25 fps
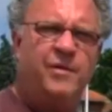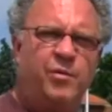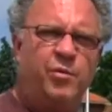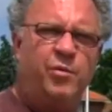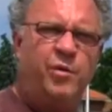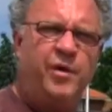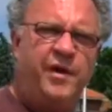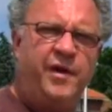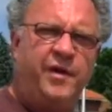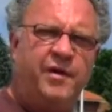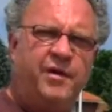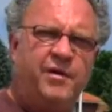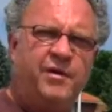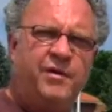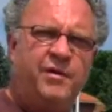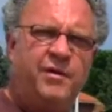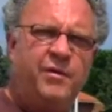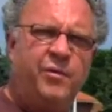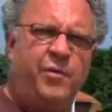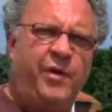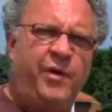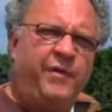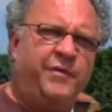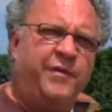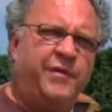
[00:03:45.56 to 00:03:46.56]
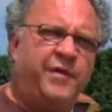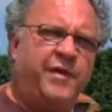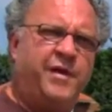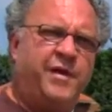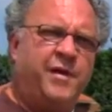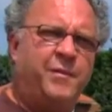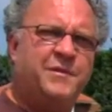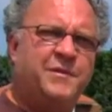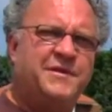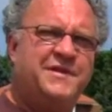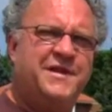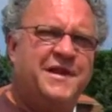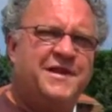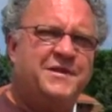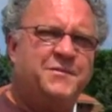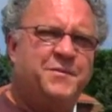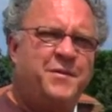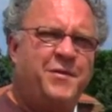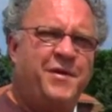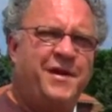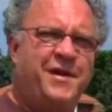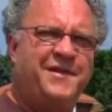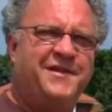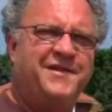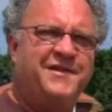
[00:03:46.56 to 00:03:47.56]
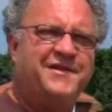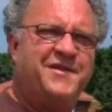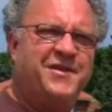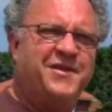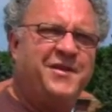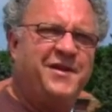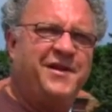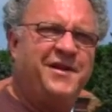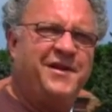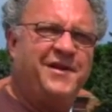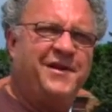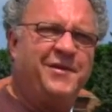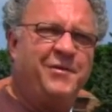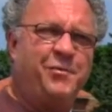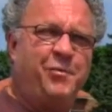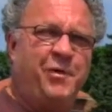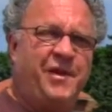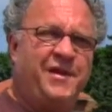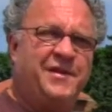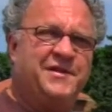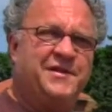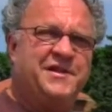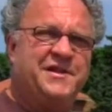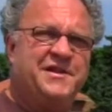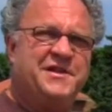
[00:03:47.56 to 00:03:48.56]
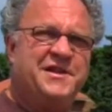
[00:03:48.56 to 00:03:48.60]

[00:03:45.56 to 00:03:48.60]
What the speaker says: We're here, waiting for Columbus Day's parade to start, waiting to see